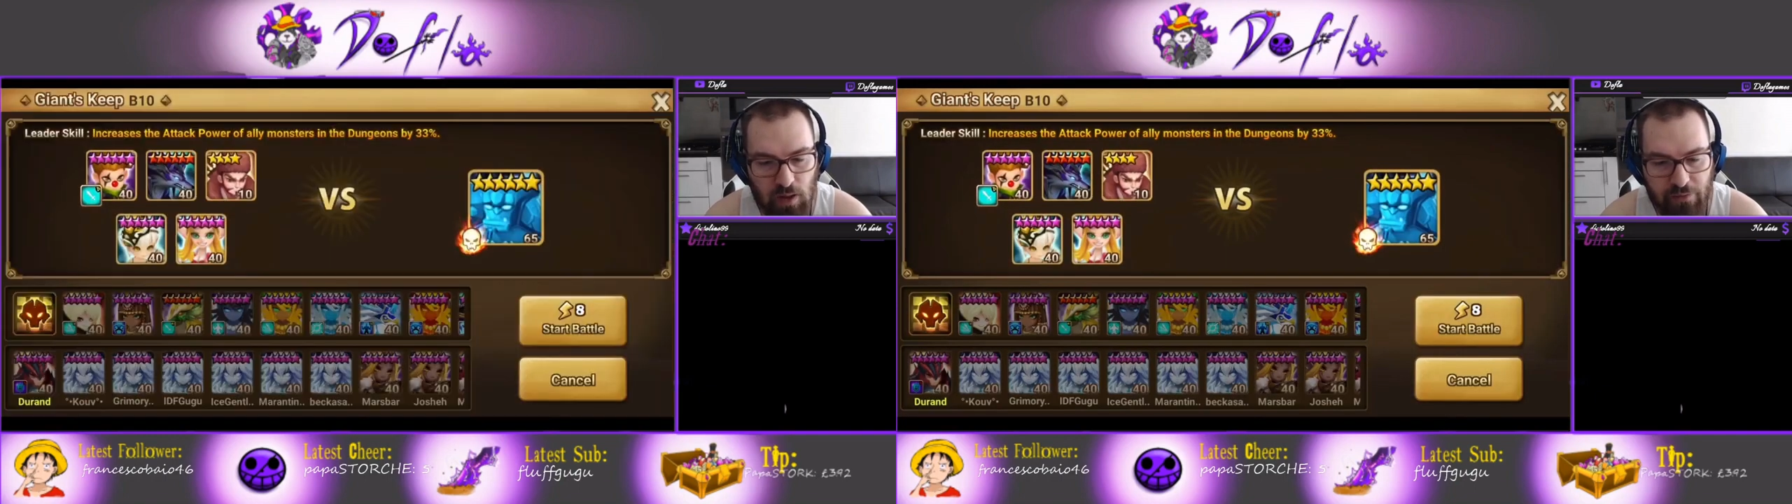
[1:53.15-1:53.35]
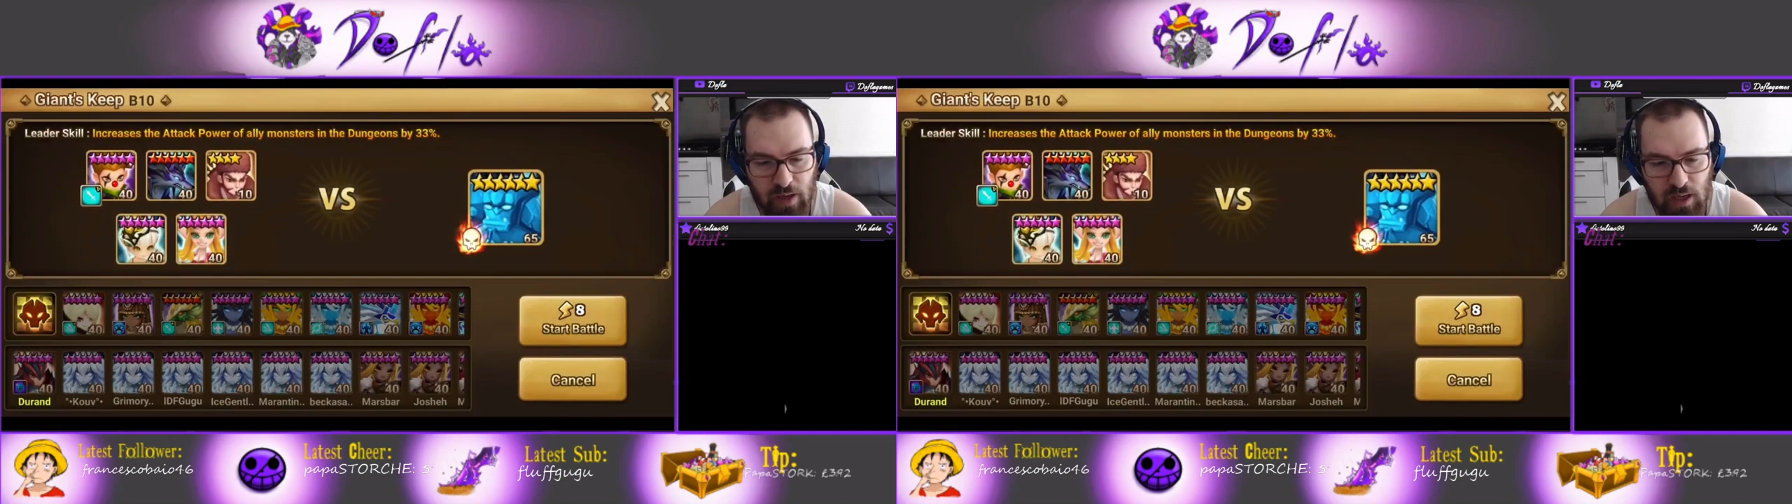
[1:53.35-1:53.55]

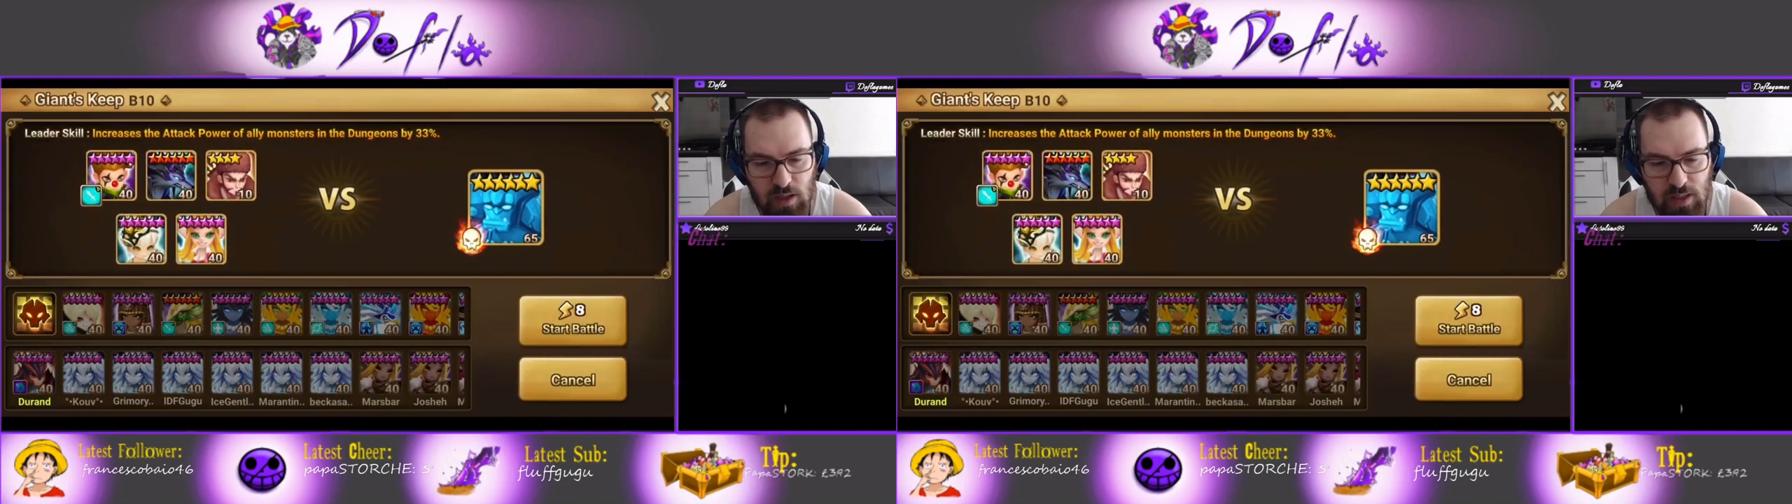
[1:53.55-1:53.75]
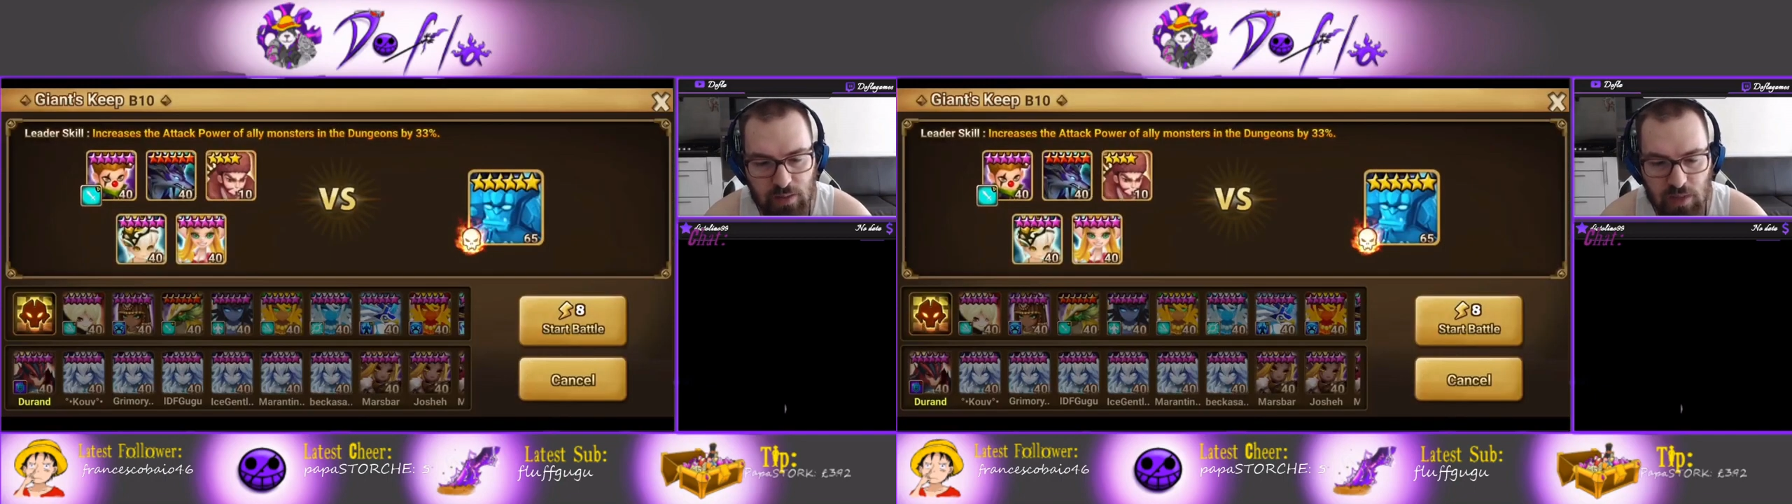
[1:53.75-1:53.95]
don't think I
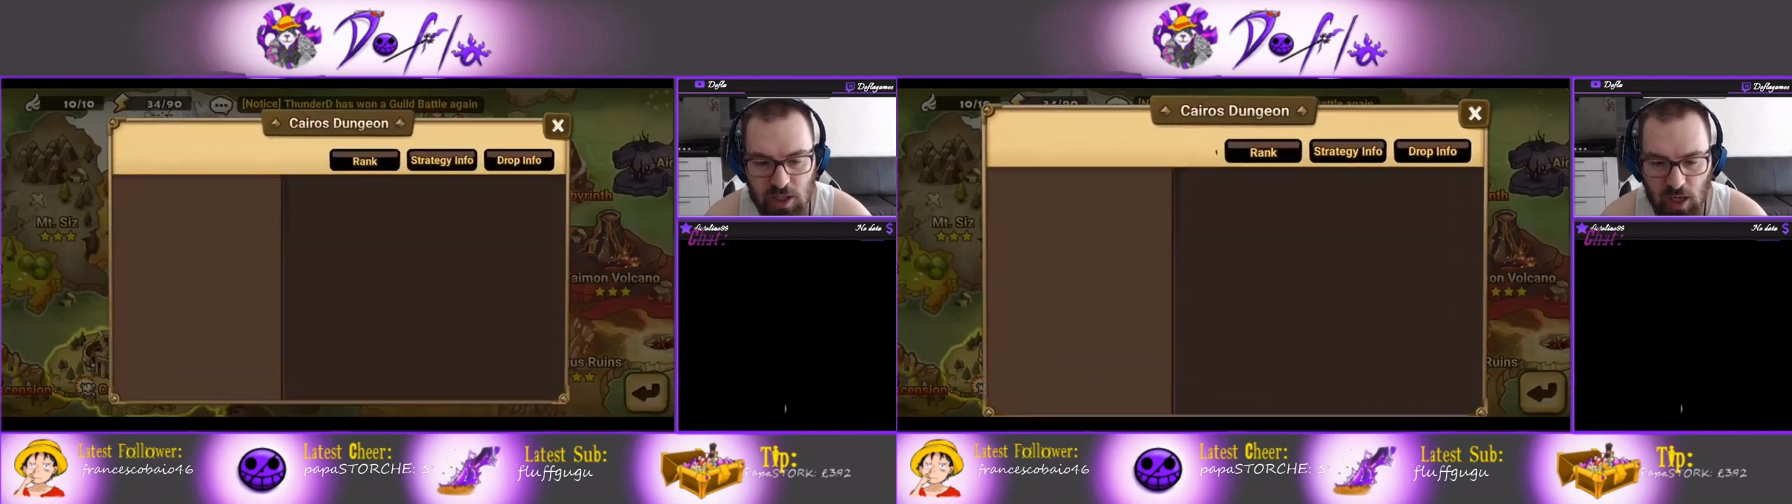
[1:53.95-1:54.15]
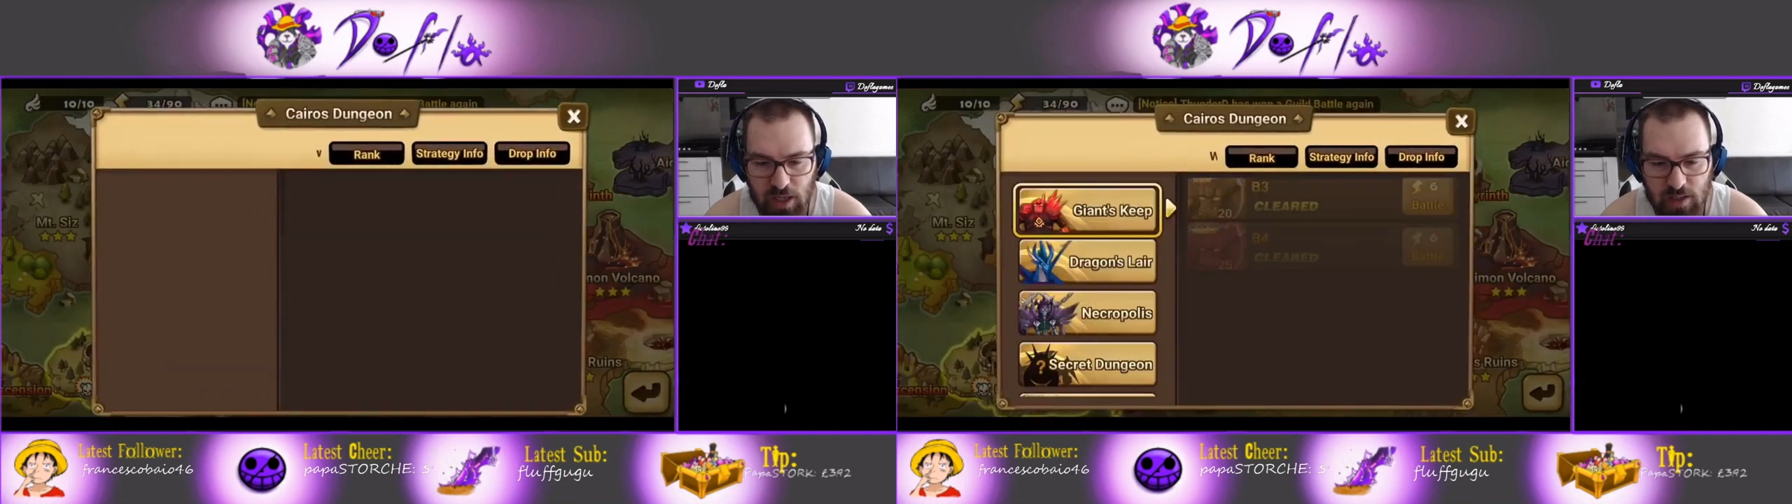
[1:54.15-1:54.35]
use them in
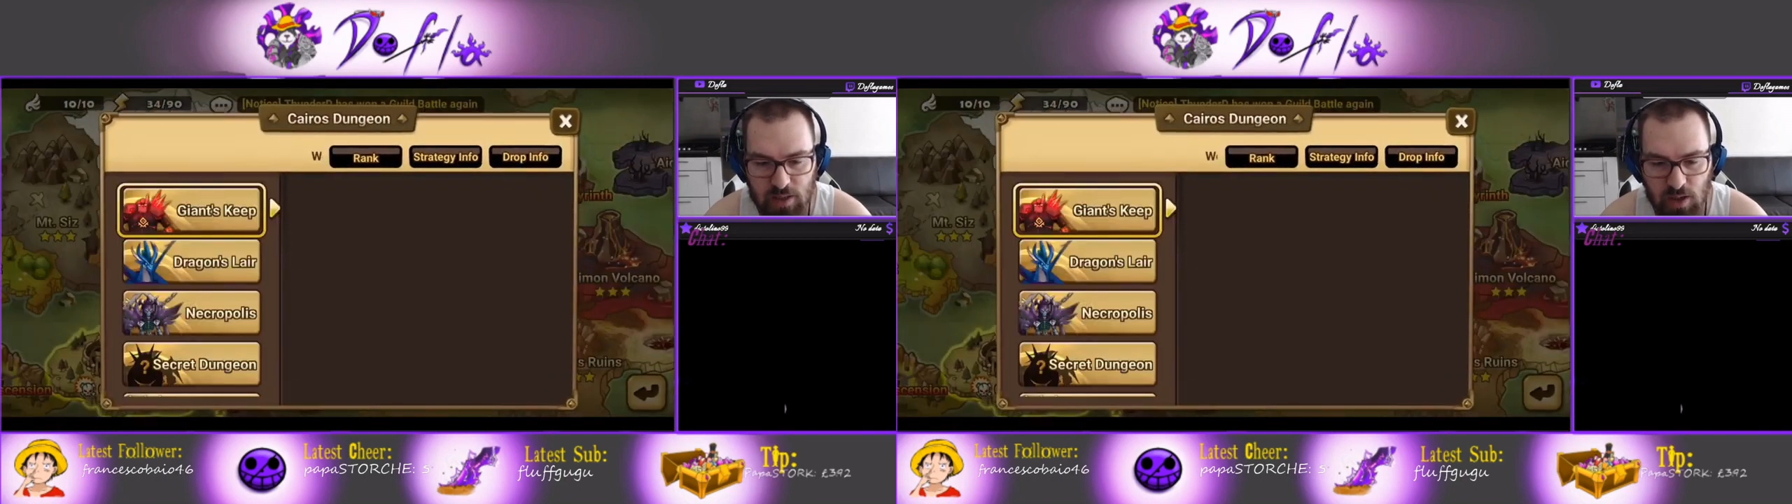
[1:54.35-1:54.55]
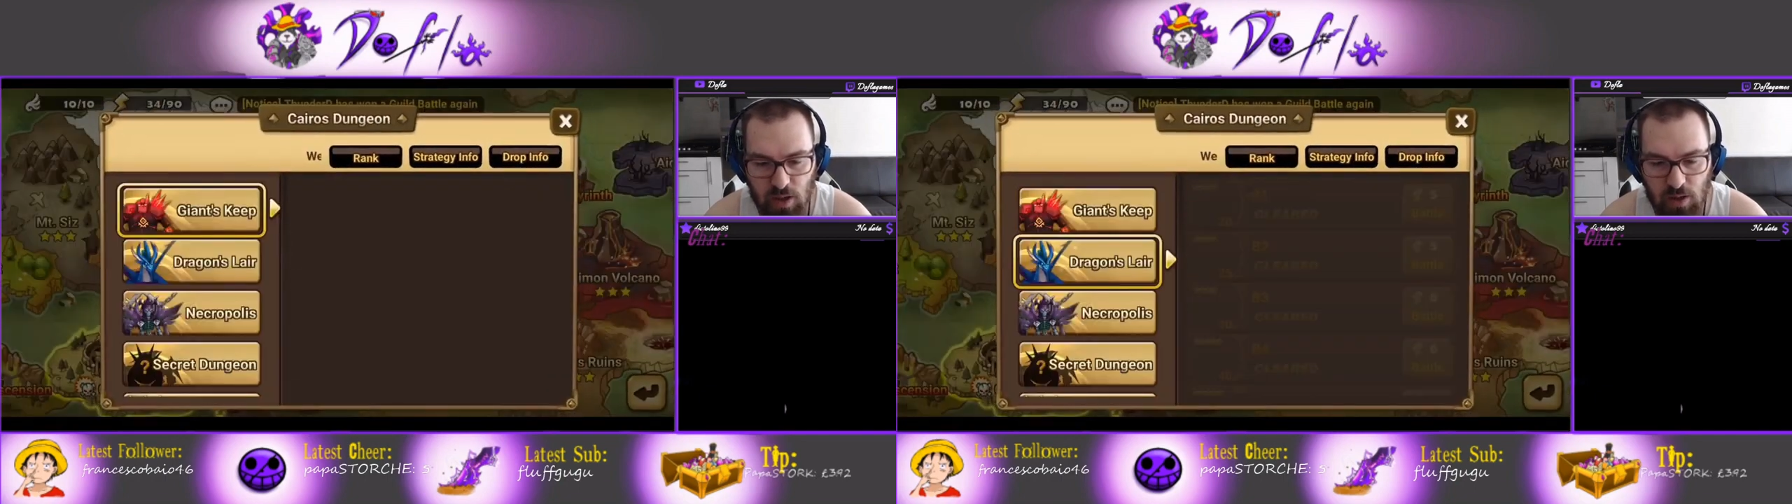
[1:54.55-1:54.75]
Giant,
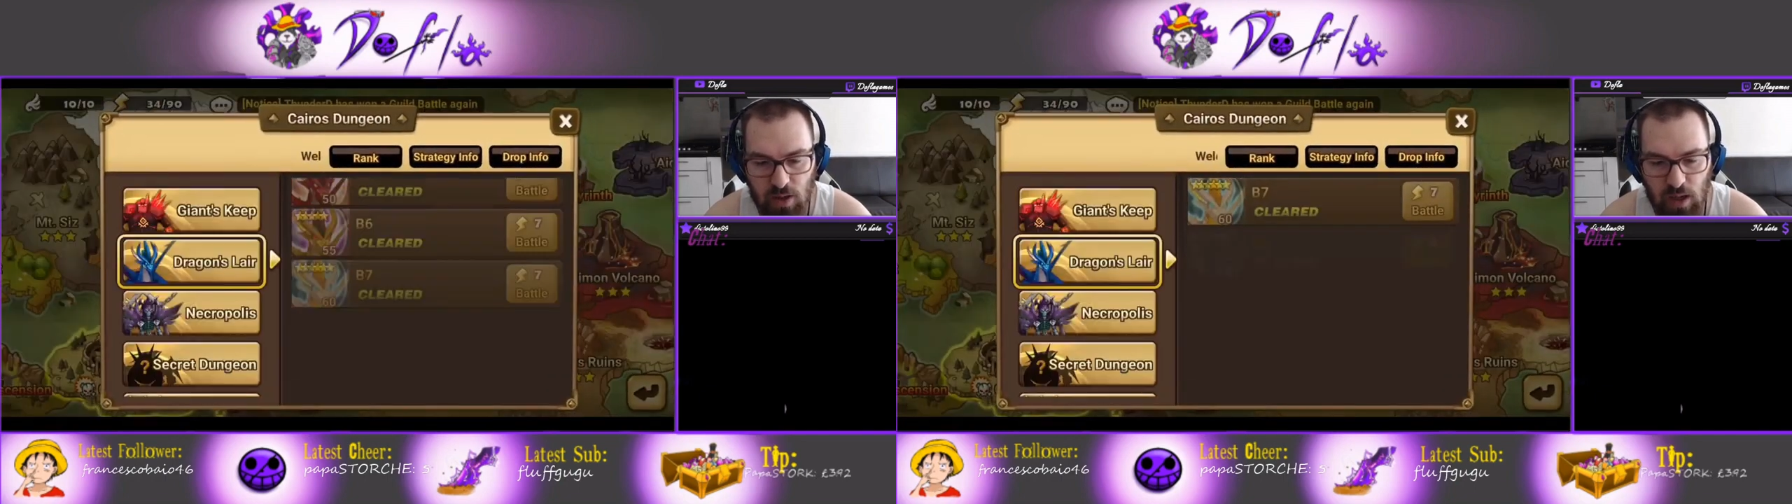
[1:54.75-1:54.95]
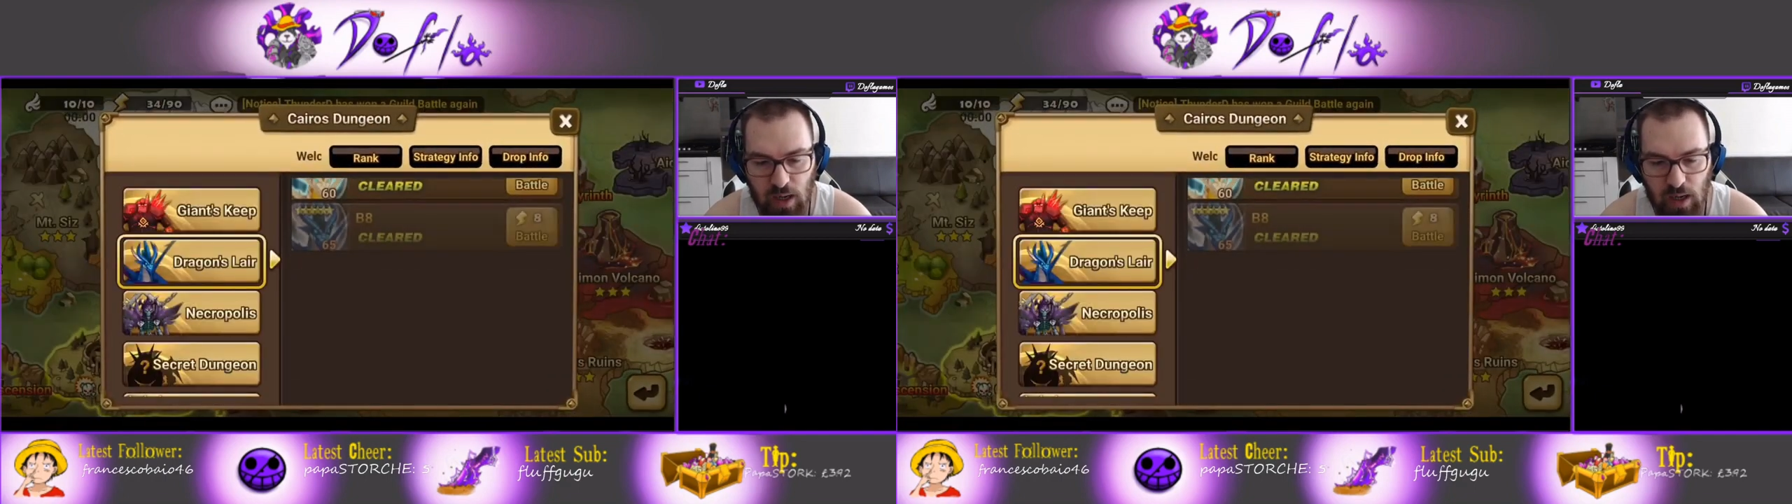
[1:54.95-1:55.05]
no.